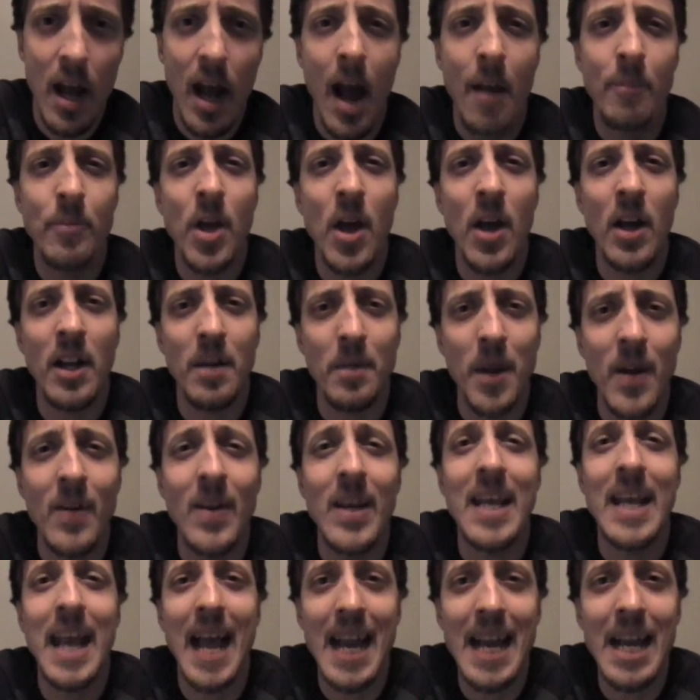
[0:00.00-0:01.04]
I'm talking
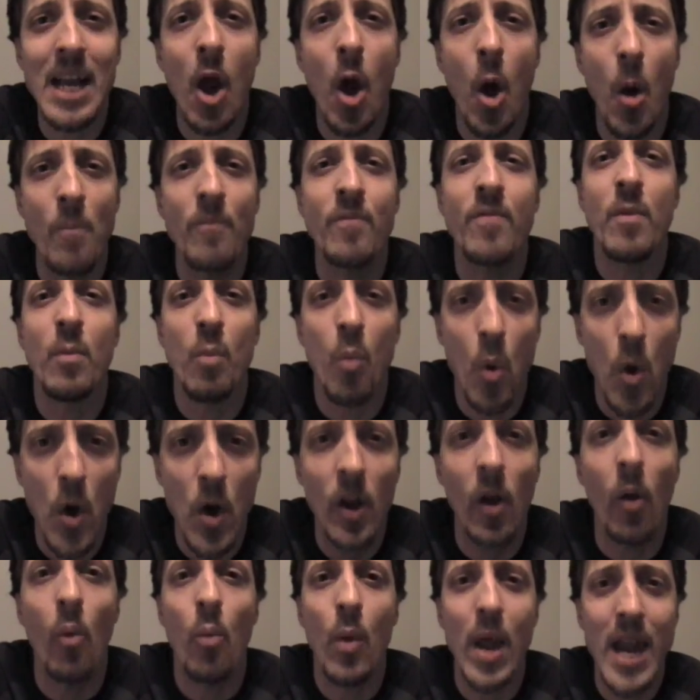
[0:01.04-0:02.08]
about getting home from
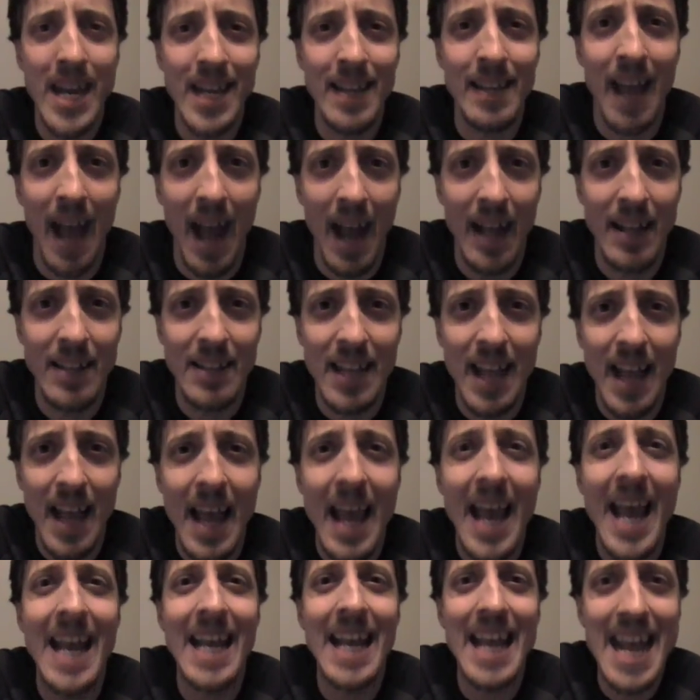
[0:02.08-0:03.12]
work weeknights
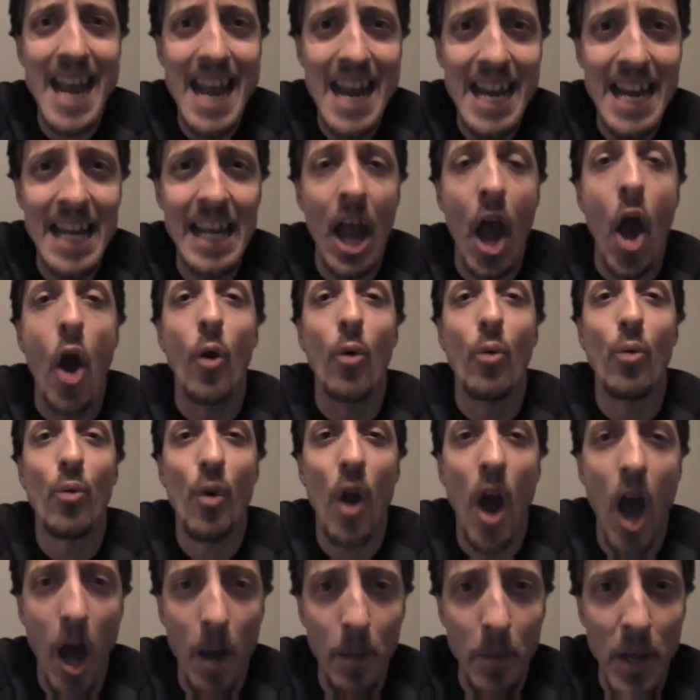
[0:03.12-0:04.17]
and eating
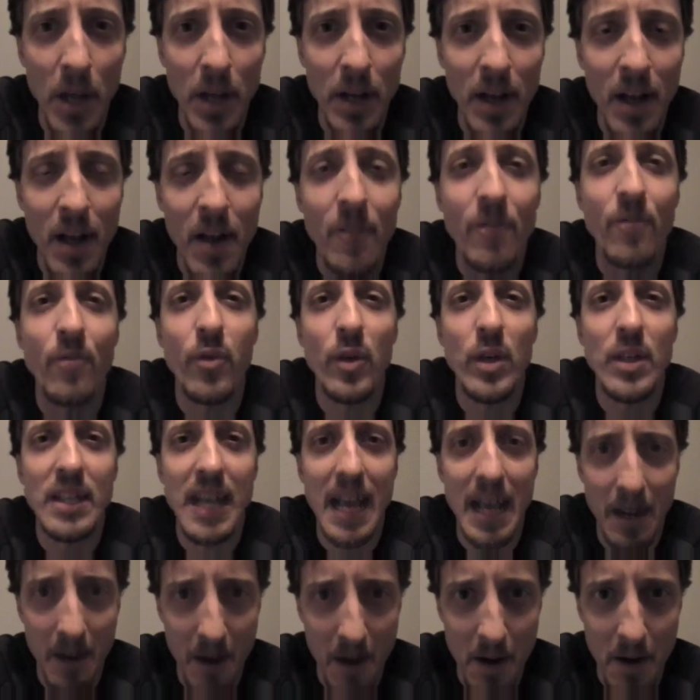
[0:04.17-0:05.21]
ramen for
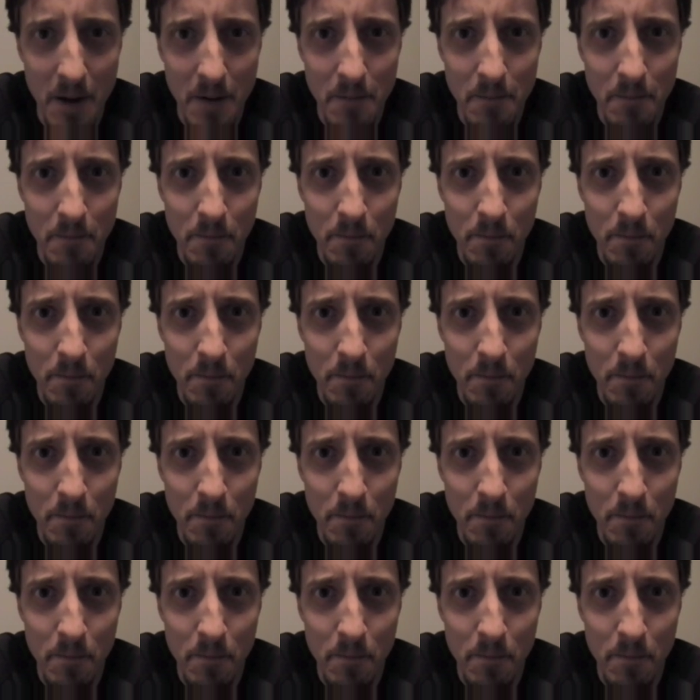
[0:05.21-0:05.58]
dinner.